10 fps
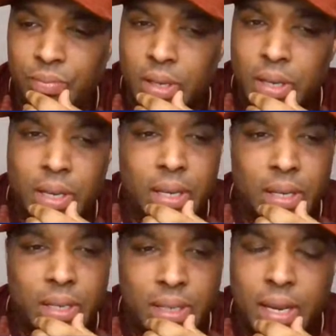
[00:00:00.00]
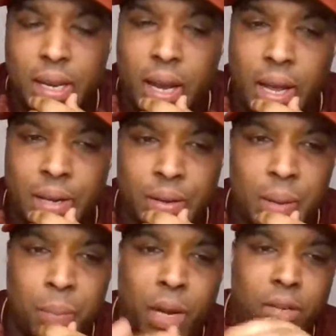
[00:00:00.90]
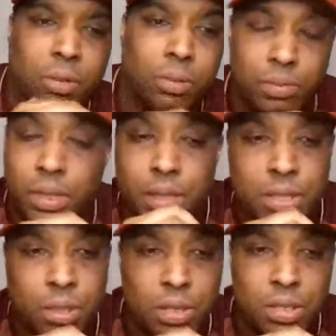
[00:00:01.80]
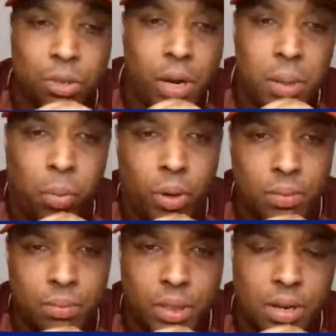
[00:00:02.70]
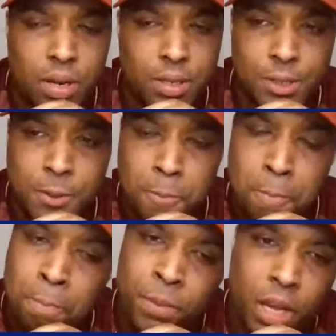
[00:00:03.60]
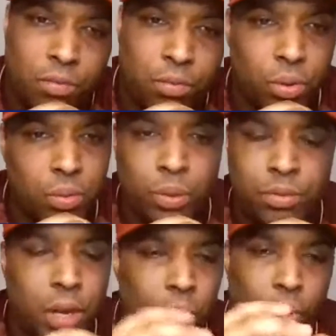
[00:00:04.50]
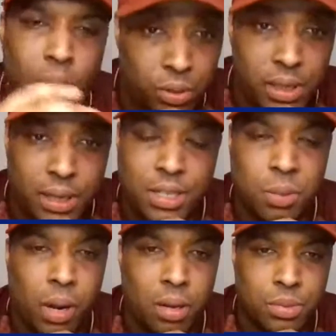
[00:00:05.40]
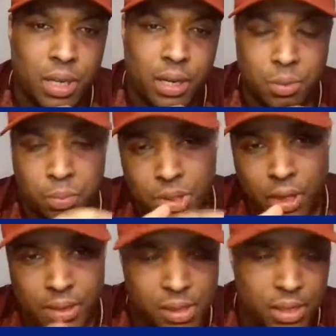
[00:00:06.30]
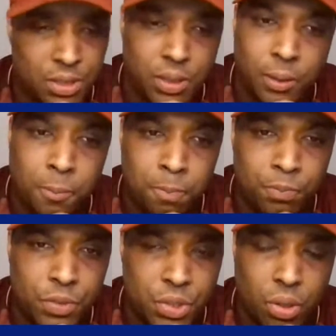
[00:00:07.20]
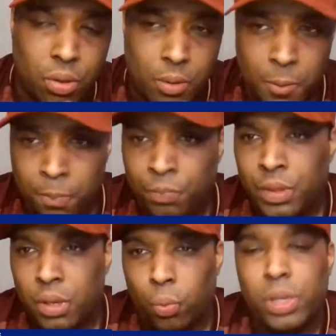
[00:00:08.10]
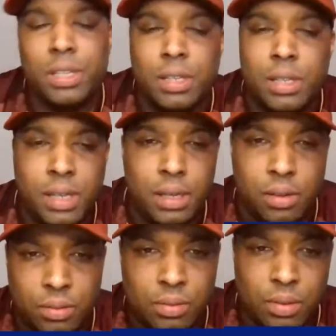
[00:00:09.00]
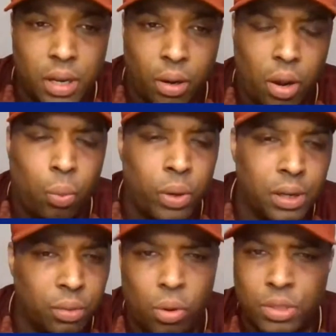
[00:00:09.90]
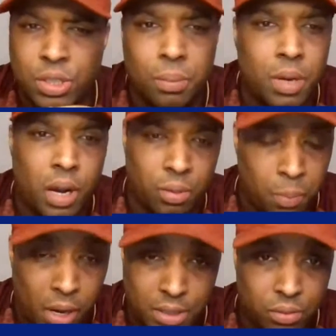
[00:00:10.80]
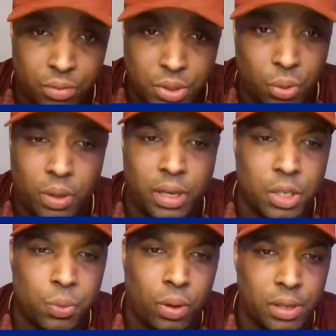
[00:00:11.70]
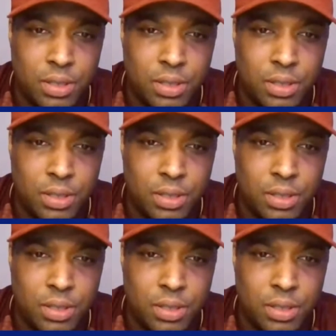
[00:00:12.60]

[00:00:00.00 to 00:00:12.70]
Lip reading: and Michael, it's a great point because we've done all our damage really against the bottom sides besides Leicester. So we did need a win or some kind of positive result against one of these clubs,